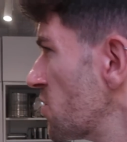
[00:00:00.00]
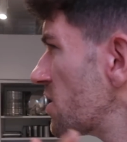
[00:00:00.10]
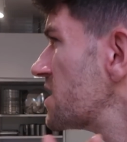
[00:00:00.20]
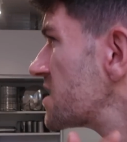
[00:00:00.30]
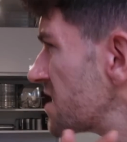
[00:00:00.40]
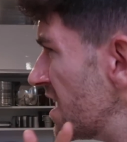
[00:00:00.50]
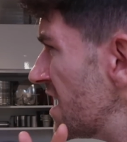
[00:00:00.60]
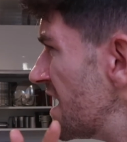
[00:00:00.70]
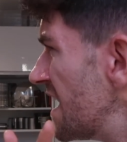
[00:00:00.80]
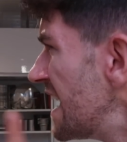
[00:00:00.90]
you know, there's
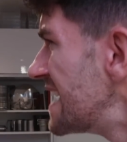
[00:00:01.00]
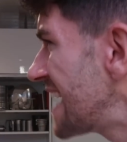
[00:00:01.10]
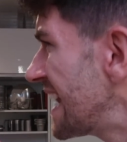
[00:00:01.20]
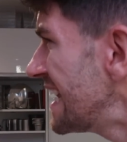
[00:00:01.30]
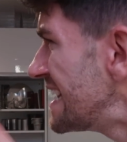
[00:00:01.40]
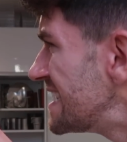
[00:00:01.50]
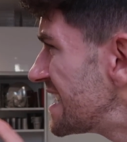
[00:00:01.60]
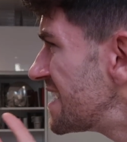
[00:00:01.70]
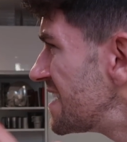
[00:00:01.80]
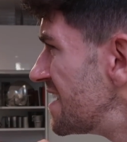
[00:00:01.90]
Italian,
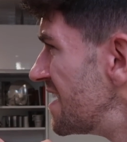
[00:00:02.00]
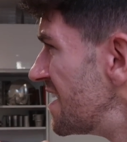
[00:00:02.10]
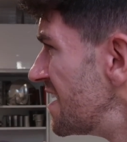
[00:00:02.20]
Indian,